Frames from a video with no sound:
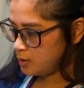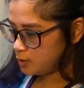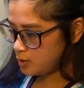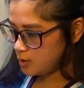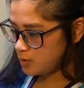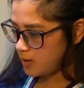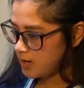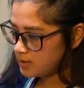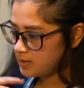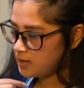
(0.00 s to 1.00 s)
No.
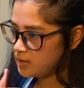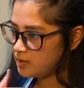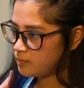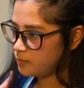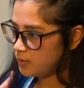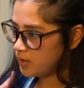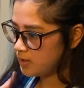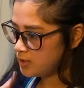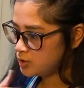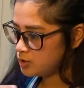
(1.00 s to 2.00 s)
And then any
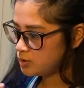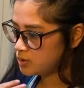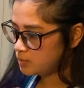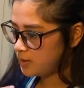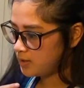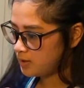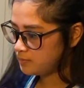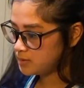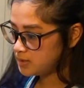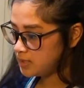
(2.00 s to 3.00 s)
issues when it
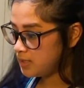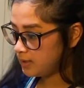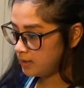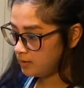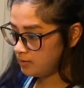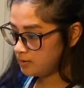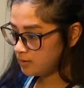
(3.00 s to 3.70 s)
comes to eating?